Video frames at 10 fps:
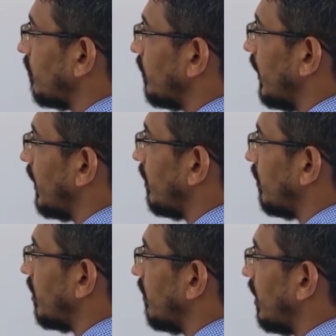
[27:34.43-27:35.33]

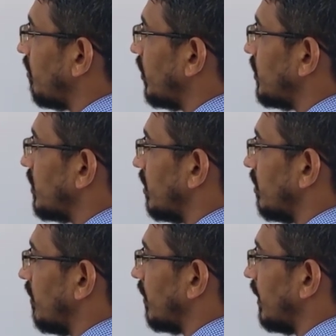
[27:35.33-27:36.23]
Negative terminal, positive
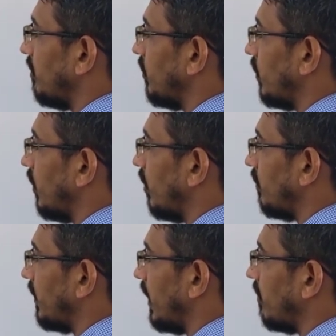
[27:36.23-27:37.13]
terminal, okay,
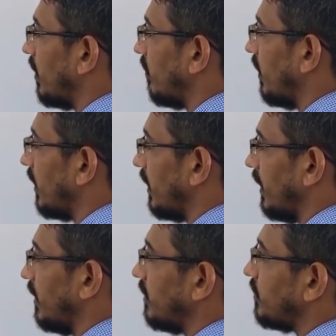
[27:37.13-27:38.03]
of EMF what?
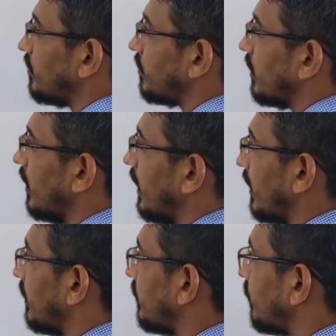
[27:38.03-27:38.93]
E,
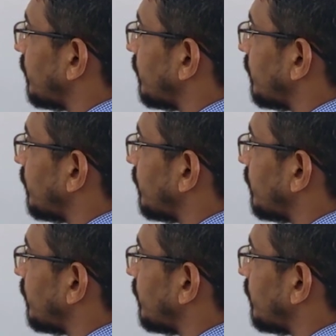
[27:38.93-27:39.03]
correct.